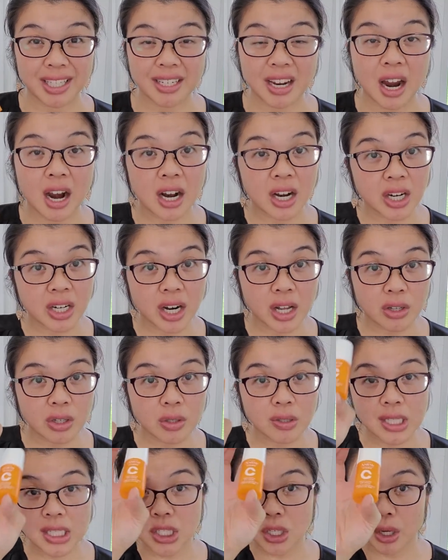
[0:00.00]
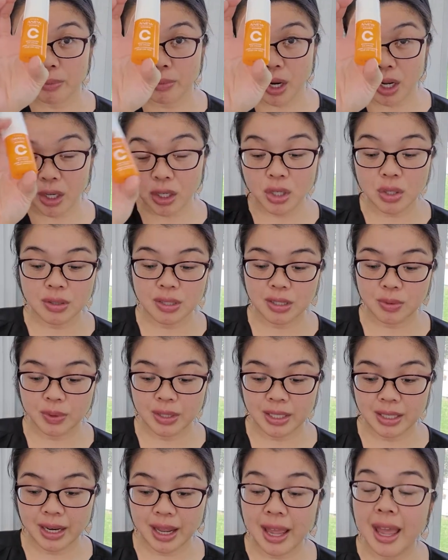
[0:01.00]
tired, I'll use this. So I'm not going to use this
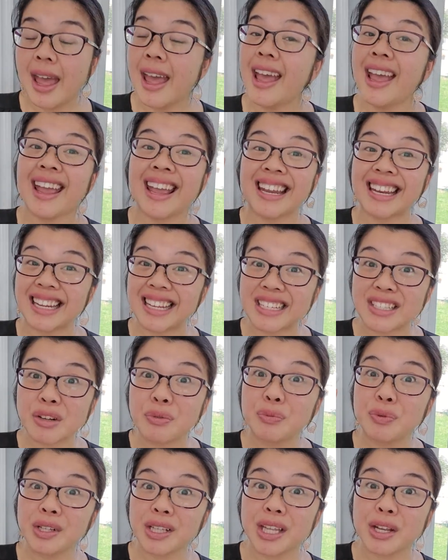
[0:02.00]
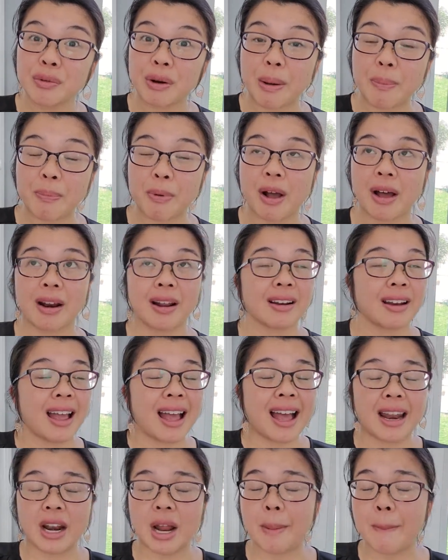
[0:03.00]
one today. It is a really great product,
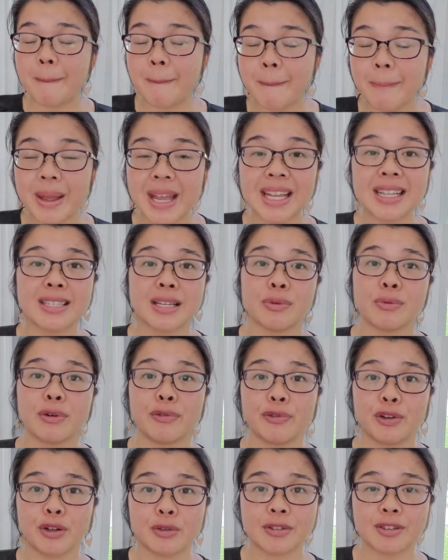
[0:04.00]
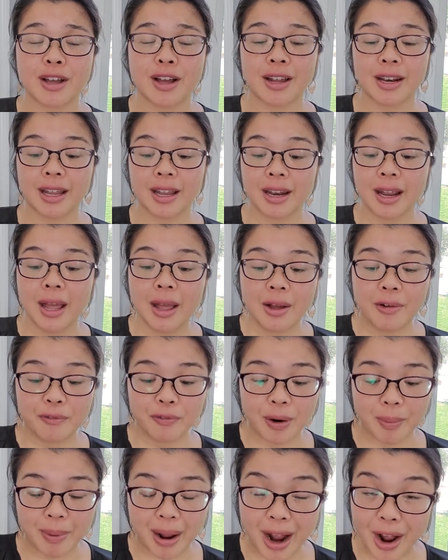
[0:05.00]
had amazing reviews on it
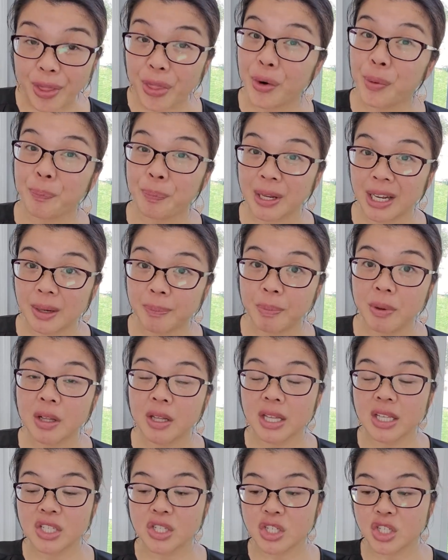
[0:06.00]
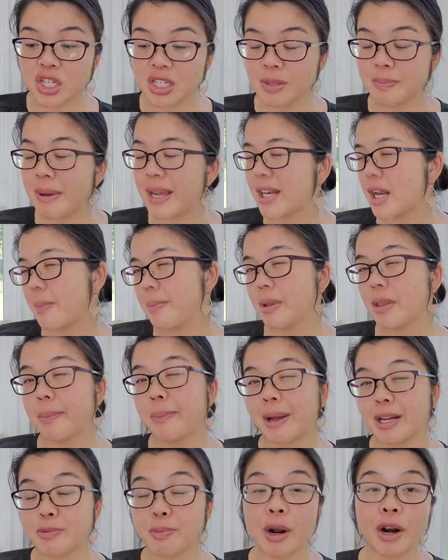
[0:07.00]
from other people. It just might not be the
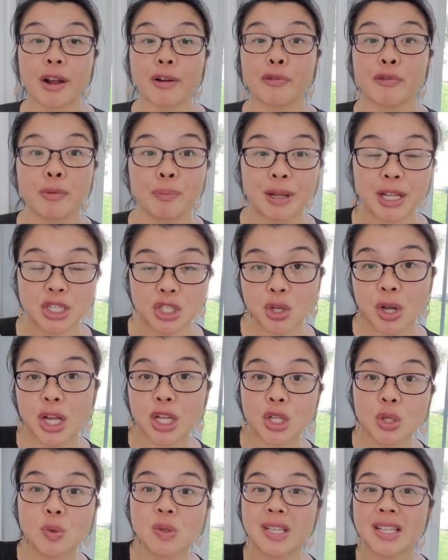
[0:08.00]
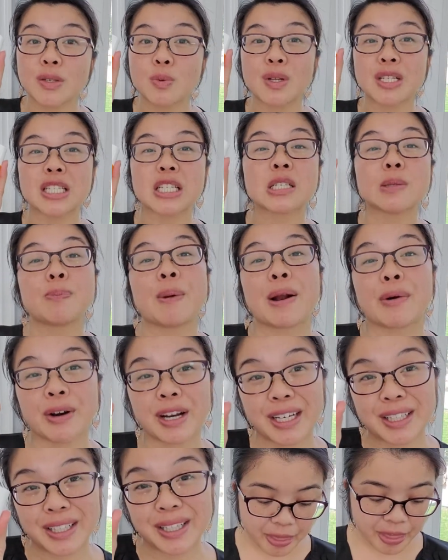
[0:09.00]
best product for me. So I use this one
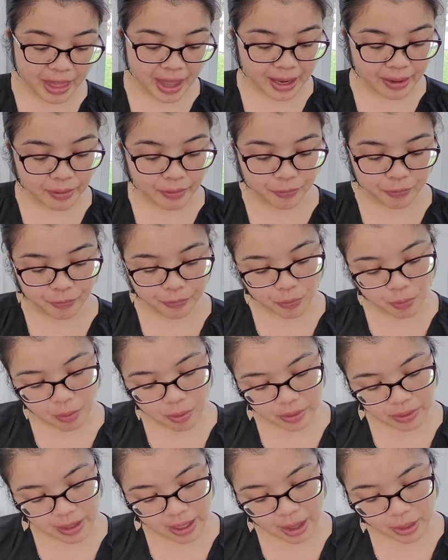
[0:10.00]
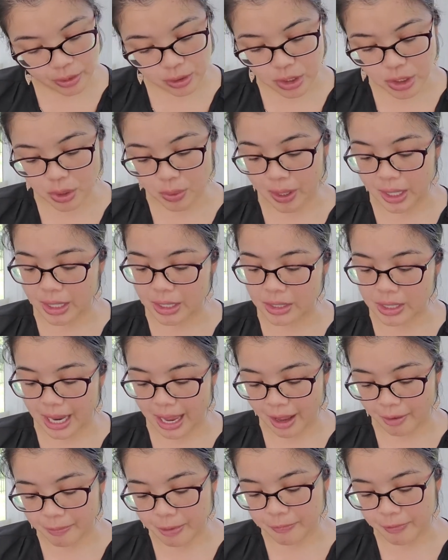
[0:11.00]
sparingly. Then for the other two, I
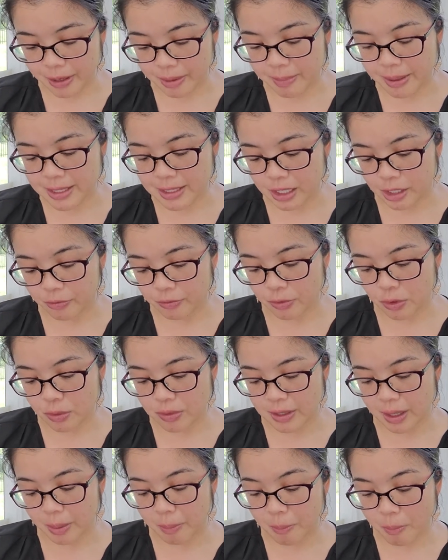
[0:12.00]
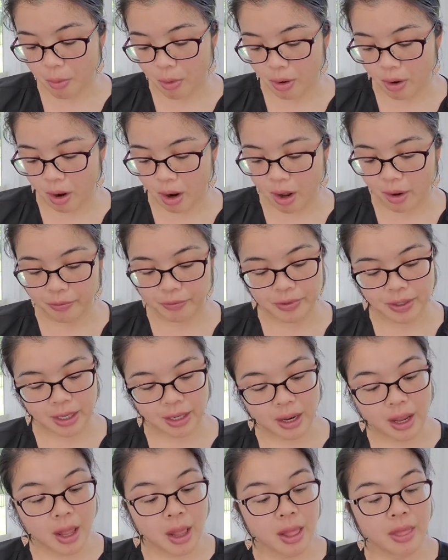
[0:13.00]
have been finding myself using more
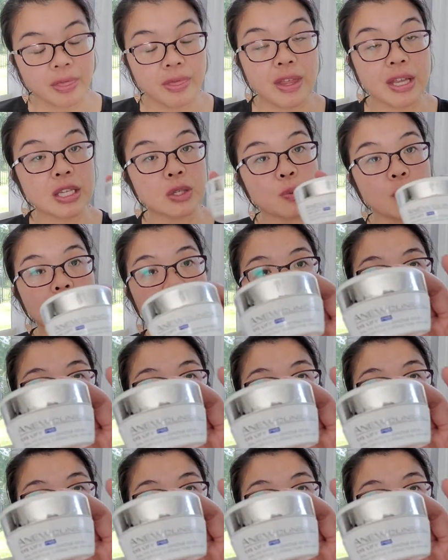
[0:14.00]
often. This one,